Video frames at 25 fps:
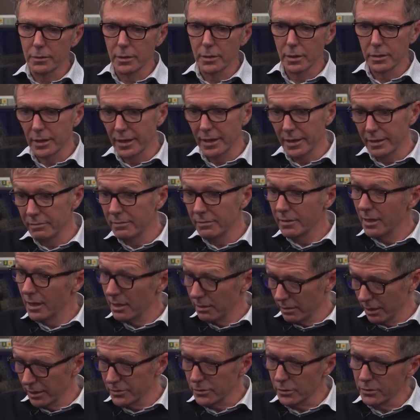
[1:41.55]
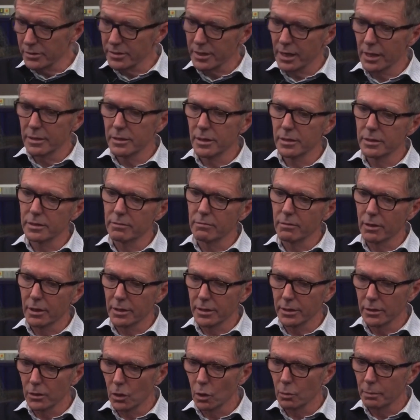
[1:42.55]
that they're, as you say, they're
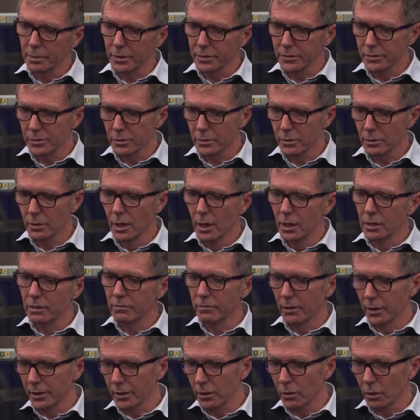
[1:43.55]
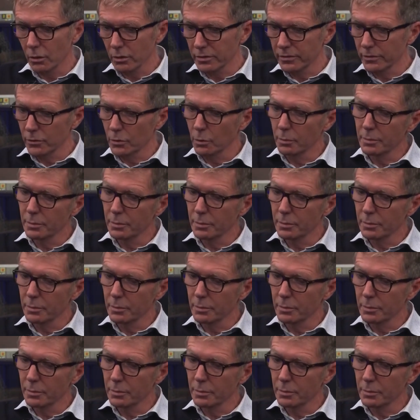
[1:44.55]
dividing Oxford